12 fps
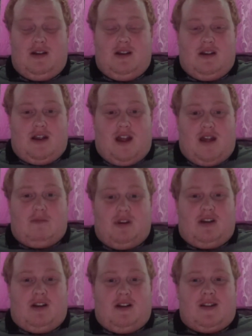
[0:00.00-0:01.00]

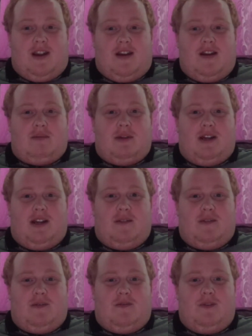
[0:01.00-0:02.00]
Kouyate, I'm going to
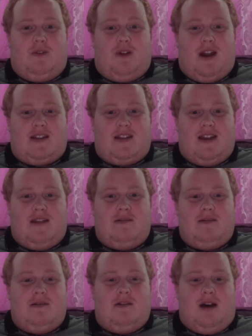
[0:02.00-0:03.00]
give a 4 out of
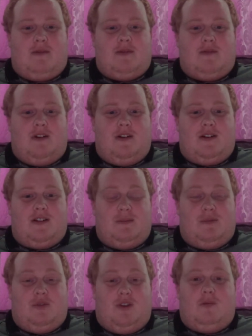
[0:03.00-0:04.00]
10. I was very
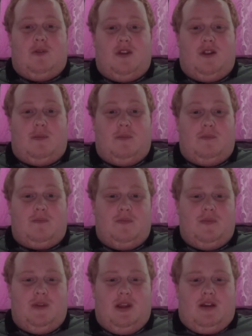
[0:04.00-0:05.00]
disappointed with him.
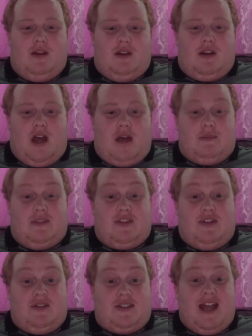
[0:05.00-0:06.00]

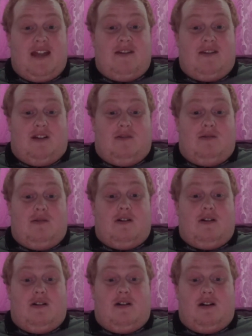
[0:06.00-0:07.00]
Scott Dann, though,
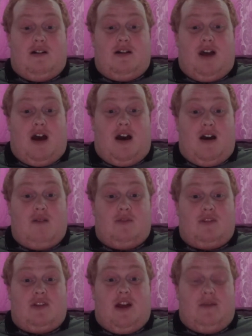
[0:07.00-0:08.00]
I
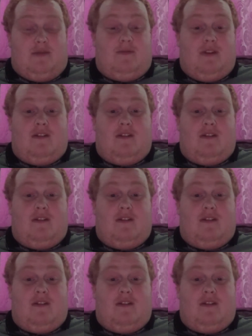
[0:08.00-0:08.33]
was very